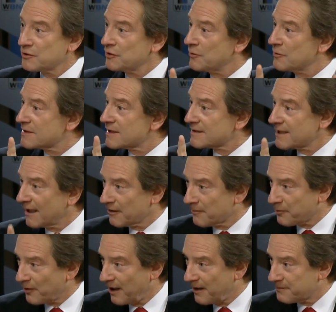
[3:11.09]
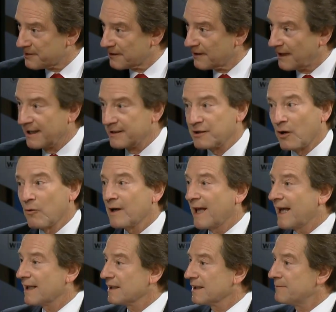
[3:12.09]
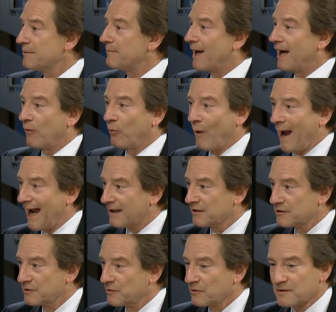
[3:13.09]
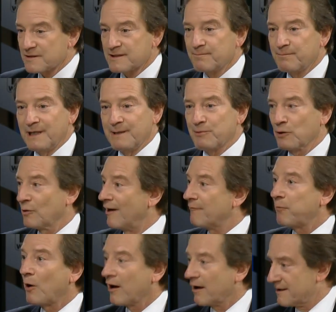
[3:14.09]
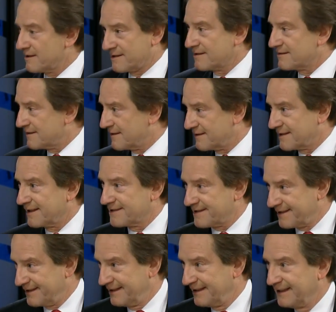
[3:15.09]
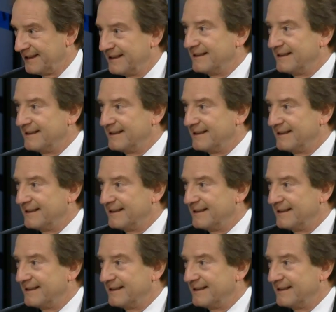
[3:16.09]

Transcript: use a teleprompter and don't ad-lib about wackadoodles and people who have Parkinson's disease.